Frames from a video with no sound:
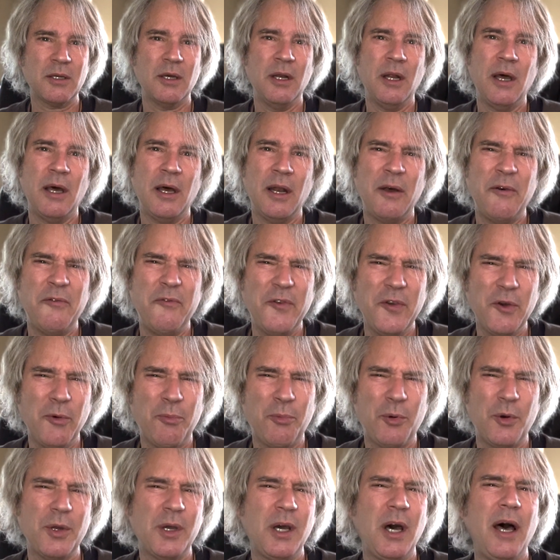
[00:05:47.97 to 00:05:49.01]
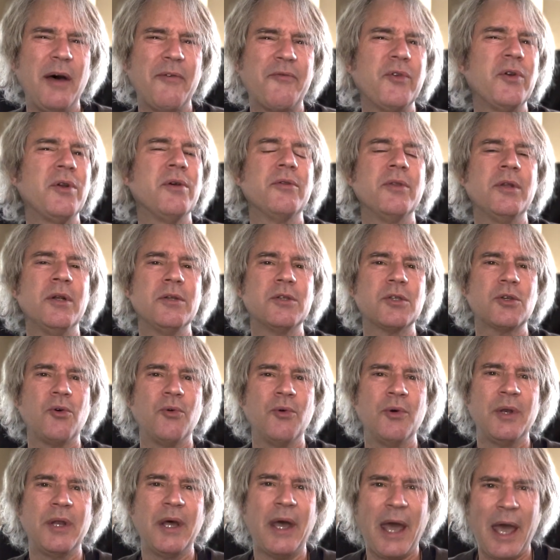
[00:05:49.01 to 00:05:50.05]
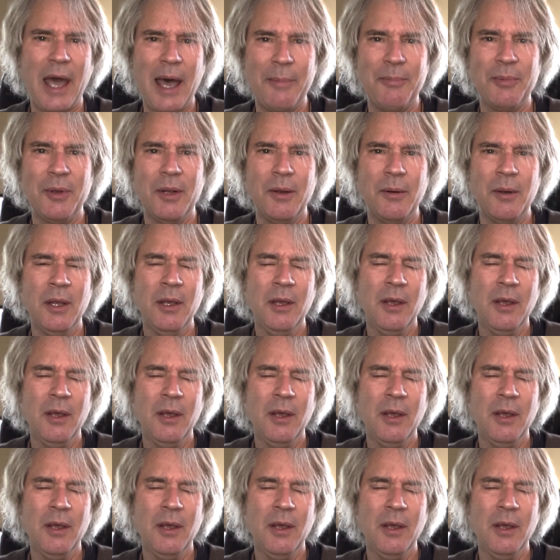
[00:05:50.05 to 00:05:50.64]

and I feel pretty confident that it's going to happen.